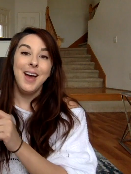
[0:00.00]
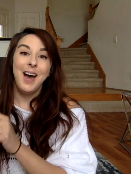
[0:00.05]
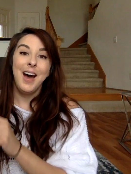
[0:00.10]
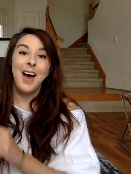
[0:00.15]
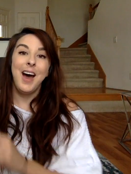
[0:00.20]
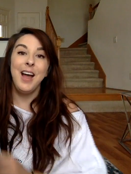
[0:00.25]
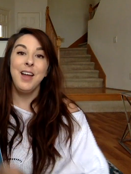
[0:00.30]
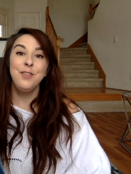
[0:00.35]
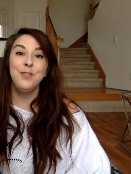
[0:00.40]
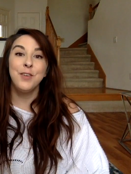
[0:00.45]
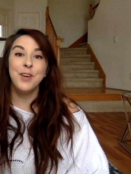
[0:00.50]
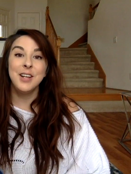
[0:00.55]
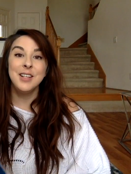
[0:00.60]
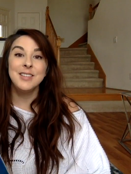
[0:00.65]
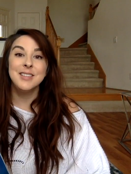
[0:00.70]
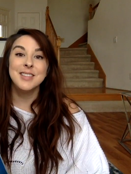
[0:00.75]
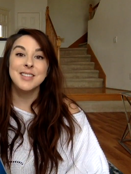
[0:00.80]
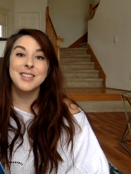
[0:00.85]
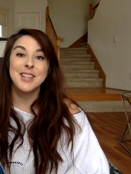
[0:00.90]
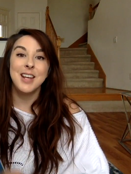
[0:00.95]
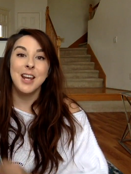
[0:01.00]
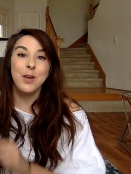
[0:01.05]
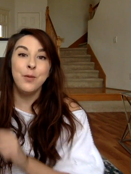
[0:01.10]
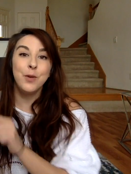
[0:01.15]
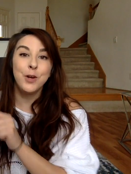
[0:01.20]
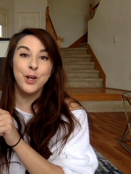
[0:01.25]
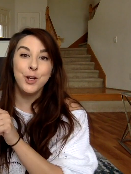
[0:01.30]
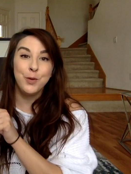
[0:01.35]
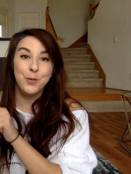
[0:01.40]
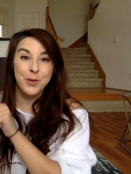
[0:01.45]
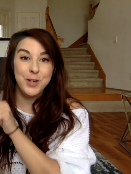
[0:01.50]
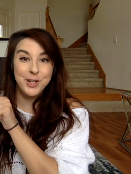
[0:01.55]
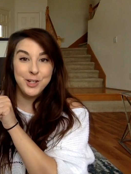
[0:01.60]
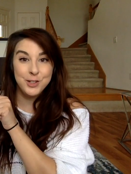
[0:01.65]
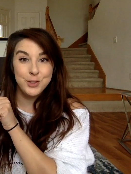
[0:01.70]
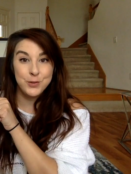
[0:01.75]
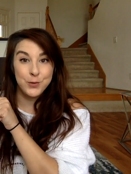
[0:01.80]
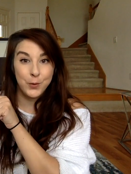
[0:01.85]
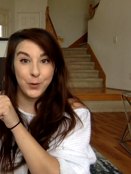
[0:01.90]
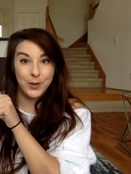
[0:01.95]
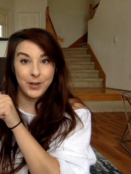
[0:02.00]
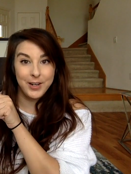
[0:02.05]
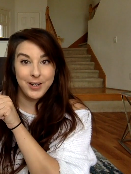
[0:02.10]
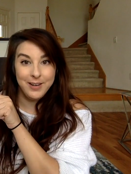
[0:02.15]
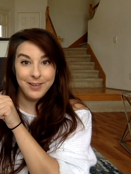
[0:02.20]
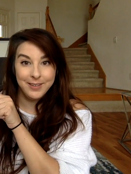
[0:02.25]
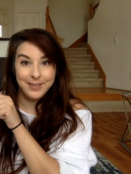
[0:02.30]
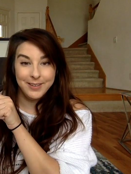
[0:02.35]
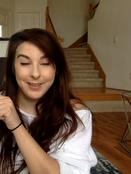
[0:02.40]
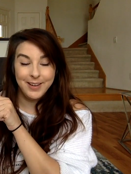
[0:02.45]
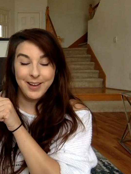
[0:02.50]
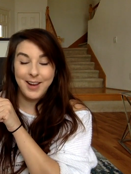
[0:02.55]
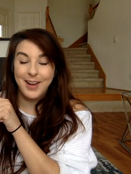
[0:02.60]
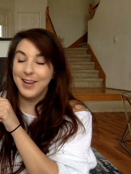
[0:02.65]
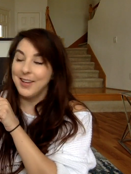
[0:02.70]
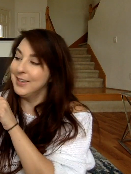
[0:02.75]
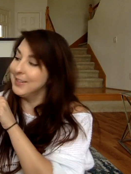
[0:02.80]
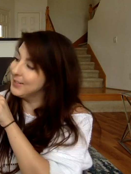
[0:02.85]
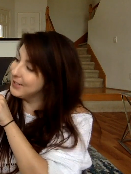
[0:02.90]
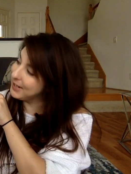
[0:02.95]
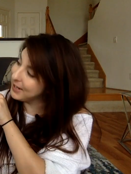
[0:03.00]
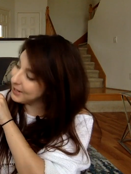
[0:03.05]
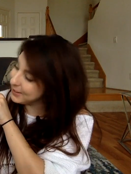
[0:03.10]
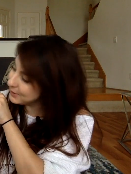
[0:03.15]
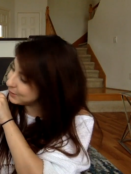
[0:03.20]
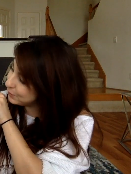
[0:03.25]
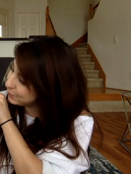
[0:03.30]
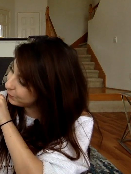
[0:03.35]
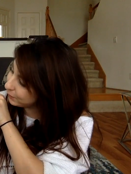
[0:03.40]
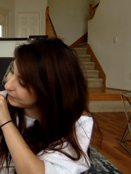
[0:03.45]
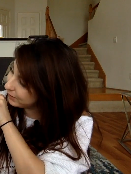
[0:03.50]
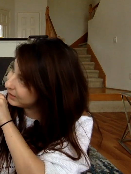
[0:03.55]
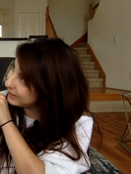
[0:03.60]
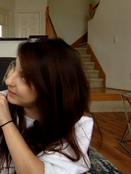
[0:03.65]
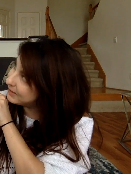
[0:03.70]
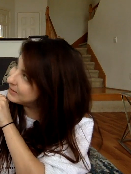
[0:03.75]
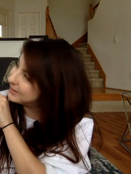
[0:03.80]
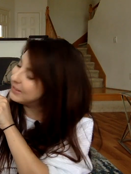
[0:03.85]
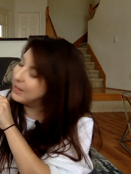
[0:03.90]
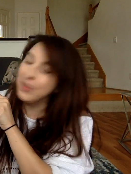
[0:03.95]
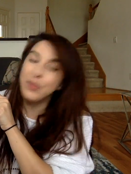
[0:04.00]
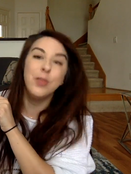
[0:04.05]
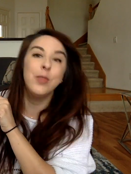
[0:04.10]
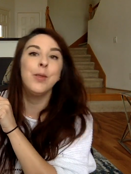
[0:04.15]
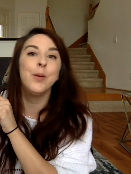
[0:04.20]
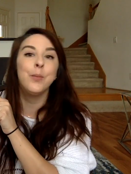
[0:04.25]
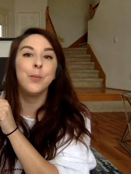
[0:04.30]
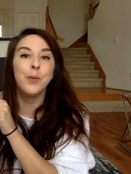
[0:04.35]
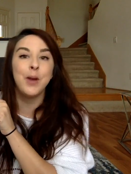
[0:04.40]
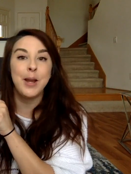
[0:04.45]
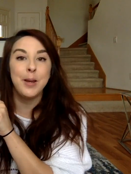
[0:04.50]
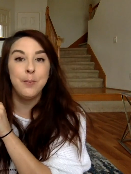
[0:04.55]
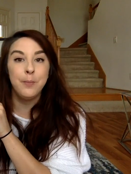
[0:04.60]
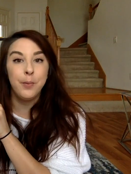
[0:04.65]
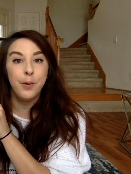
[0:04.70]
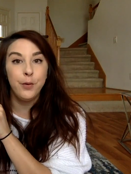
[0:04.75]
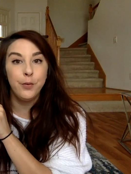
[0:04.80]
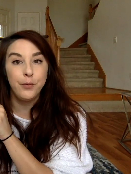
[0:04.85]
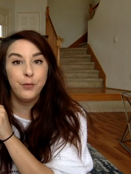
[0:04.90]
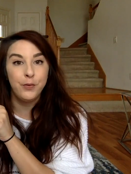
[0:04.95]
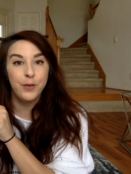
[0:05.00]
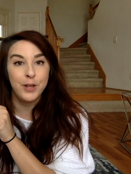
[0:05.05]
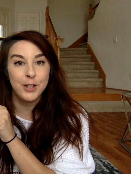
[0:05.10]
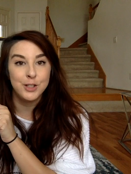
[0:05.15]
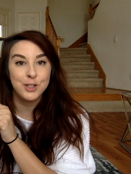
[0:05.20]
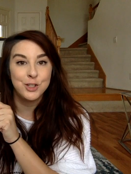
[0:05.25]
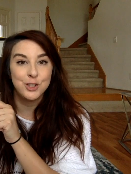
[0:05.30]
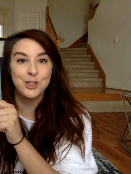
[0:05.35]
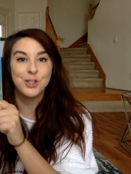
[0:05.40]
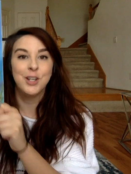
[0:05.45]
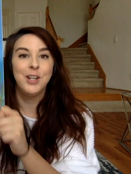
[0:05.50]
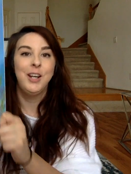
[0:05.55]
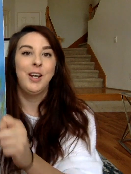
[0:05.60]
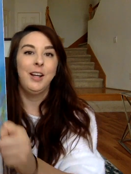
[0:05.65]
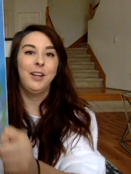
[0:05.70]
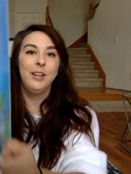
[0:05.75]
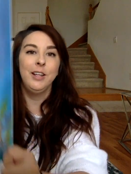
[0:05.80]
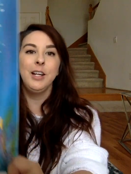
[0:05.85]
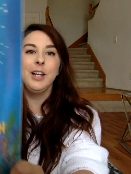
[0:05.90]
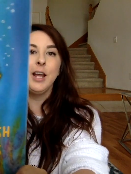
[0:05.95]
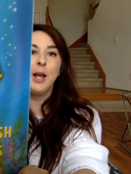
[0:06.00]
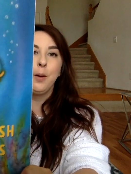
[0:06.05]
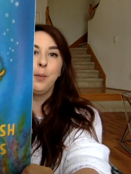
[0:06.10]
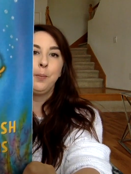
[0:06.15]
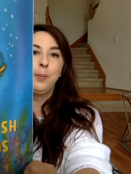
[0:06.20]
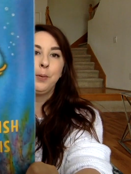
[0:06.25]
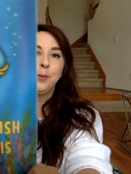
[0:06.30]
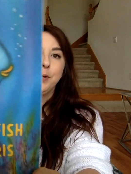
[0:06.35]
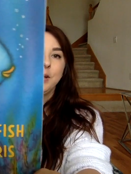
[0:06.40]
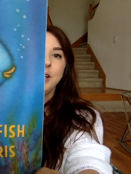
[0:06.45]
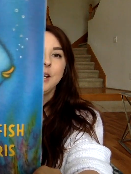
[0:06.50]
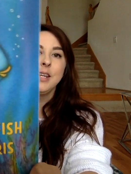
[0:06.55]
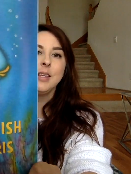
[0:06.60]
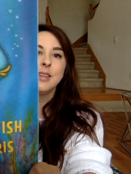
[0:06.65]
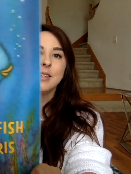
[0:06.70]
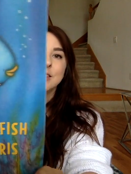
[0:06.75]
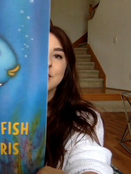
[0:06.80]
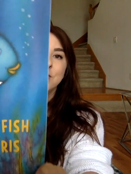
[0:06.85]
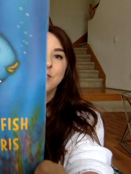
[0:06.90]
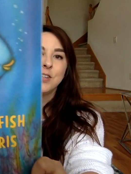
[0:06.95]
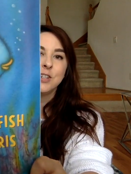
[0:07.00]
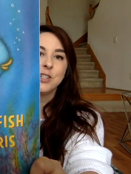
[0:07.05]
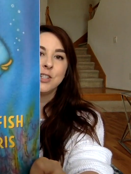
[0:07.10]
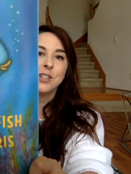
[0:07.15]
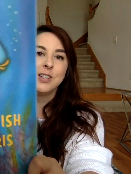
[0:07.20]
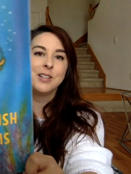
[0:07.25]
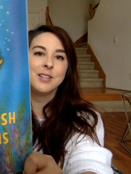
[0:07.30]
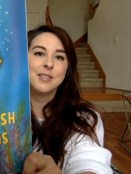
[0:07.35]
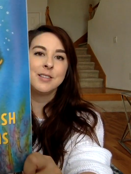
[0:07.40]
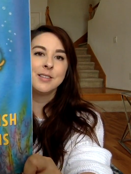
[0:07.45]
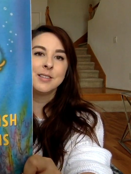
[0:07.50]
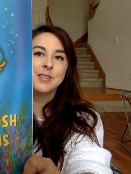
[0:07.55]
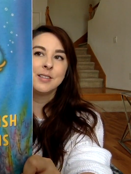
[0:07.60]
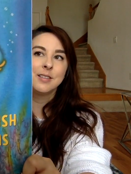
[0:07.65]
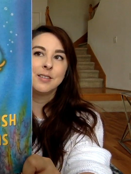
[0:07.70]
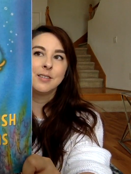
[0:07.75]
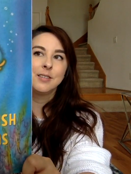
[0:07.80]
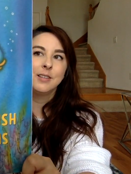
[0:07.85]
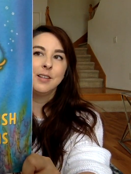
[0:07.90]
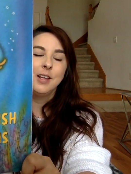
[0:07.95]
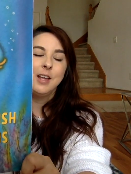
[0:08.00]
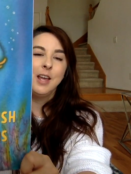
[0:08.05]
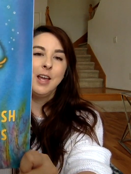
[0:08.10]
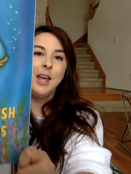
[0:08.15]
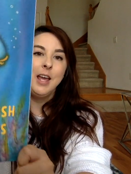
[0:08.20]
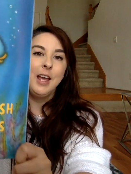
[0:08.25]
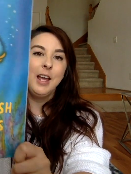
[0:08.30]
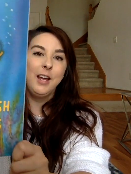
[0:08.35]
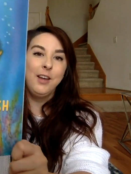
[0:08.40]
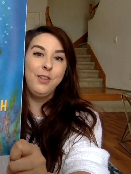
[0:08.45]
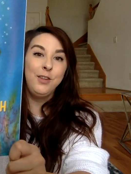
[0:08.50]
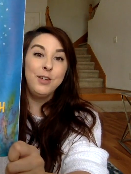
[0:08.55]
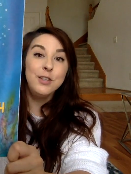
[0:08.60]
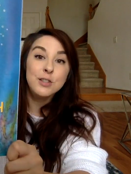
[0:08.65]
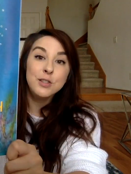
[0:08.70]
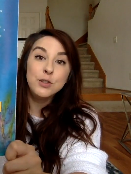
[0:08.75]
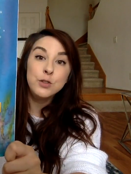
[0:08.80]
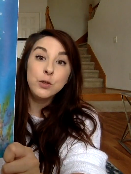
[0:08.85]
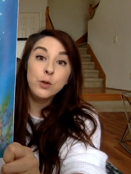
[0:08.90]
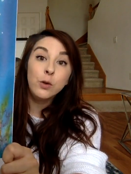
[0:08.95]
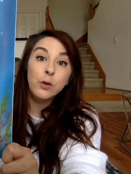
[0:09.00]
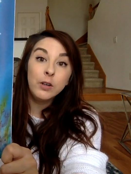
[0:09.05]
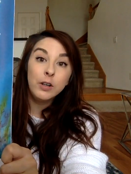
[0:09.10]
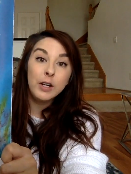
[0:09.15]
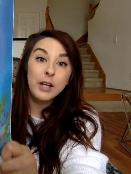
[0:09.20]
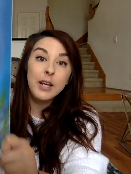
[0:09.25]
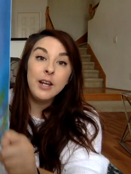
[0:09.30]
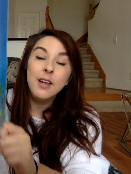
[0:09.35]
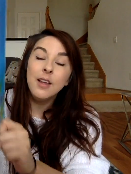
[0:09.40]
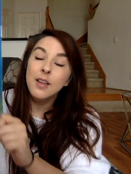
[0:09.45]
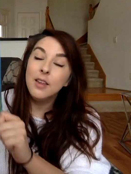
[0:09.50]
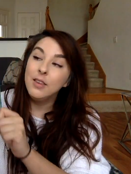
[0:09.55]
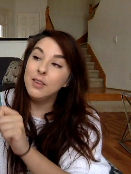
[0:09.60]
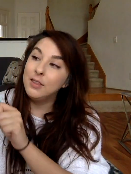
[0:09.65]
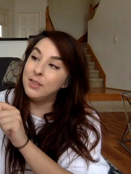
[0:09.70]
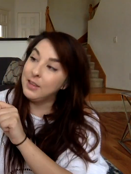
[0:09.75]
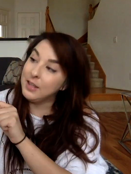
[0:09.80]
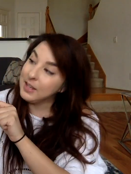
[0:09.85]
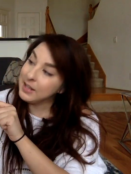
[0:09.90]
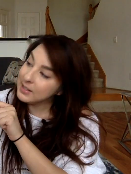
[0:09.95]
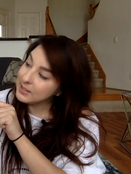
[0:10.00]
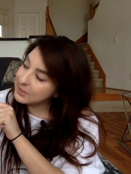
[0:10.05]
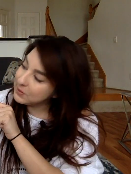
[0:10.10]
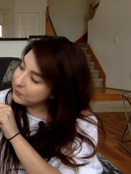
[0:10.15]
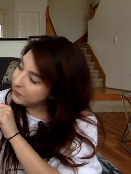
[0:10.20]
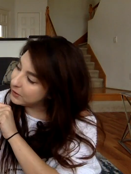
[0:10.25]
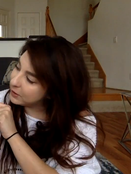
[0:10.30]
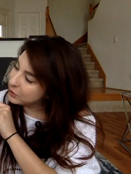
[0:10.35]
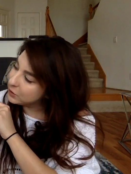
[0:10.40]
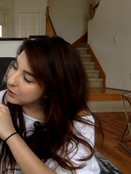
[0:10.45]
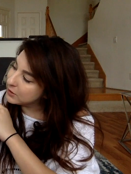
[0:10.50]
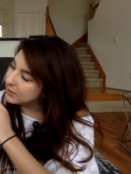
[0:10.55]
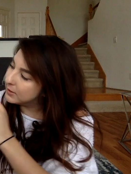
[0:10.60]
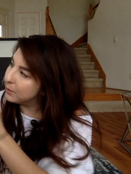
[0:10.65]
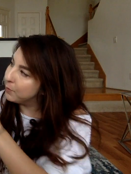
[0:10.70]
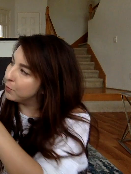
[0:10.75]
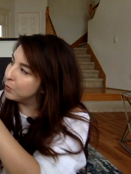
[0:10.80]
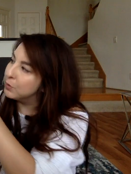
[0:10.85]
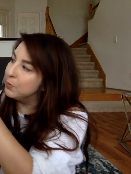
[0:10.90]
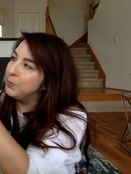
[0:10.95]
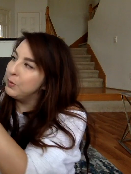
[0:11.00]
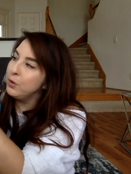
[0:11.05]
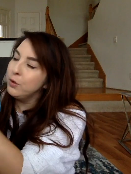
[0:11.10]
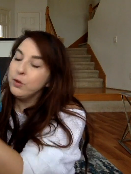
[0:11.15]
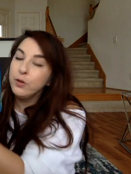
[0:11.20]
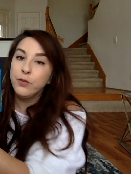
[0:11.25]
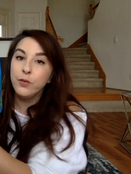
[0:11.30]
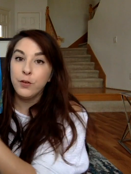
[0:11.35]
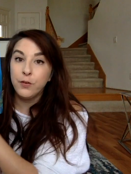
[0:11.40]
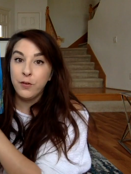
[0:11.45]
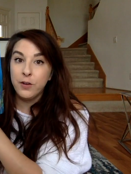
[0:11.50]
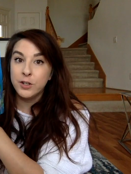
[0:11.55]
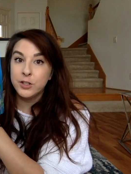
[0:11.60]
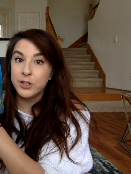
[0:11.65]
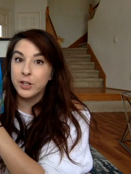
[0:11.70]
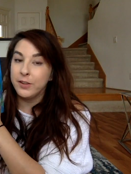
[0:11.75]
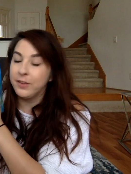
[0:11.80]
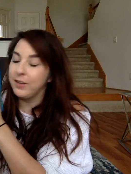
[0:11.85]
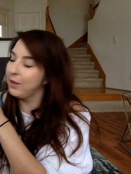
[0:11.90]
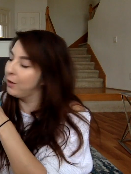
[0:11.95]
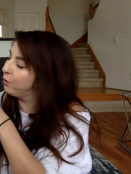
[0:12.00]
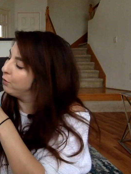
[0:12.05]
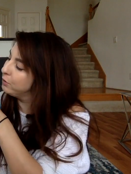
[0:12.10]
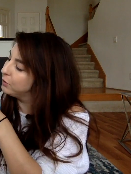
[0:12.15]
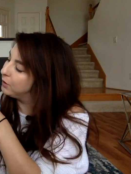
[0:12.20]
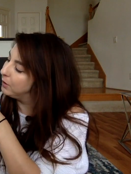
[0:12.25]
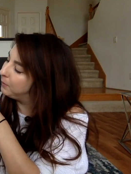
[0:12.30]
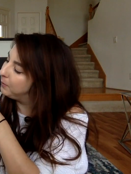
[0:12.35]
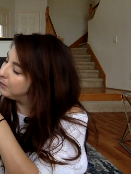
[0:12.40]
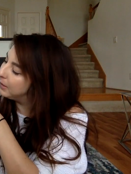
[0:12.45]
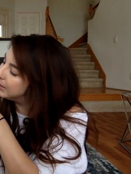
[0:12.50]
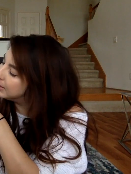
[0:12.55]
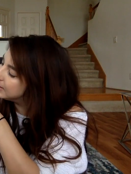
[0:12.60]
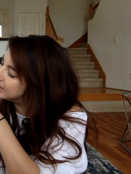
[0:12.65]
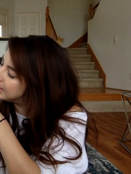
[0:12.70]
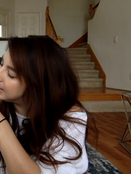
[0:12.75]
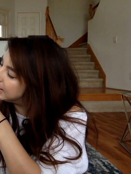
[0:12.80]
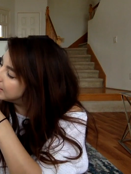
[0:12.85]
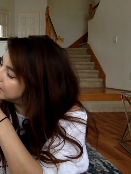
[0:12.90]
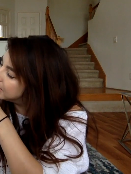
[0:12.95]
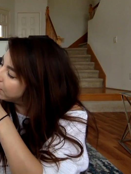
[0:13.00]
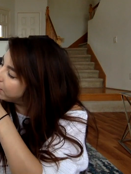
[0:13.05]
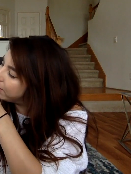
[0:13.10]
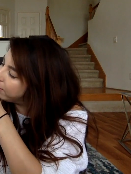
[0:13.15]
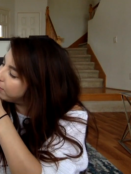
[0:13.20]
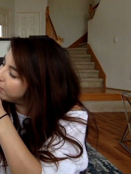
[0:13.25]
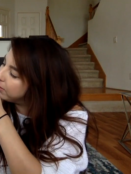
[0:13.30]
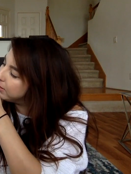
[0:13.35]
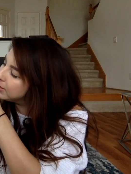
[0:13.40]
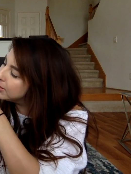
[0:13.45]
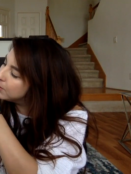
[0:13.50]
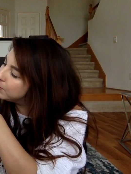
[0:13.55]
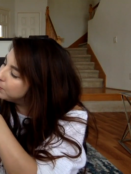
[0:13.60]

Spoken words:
Hi friends, today we're going to read a story, and today's story is The Rainbow Fish. Look at how pretty this fish is. In this story, this fish is the most beautiful fish in the ocean because he has all these